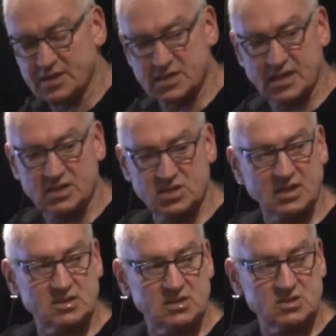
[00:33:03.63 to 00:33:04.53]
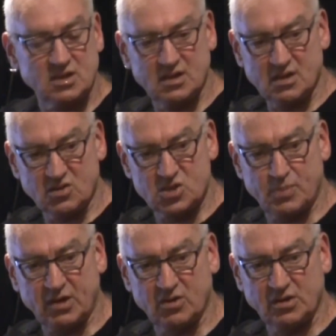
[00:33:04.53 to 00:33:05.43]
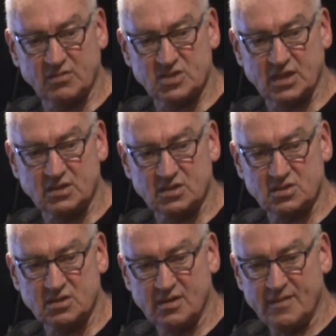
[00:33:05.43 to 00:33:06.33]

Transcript: estate sectors, the speculative sectors.